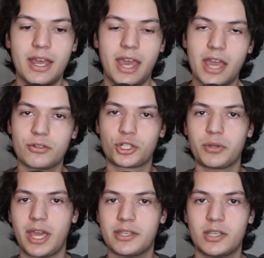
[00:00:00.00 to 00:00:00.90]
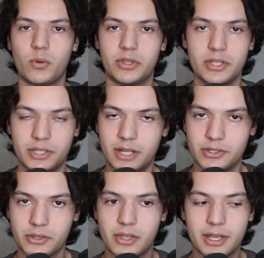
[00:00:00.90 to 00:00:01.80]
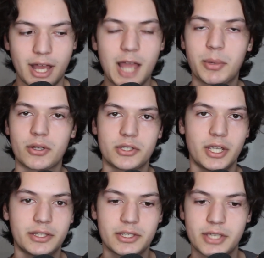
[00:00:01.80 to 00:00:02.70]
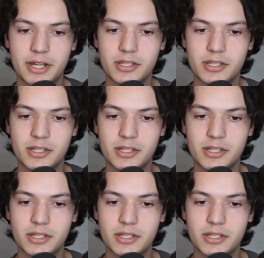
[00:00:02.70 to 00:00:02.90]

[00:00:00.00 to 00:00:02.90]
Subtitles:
and showcasing what the designs look like. I personally like the designs,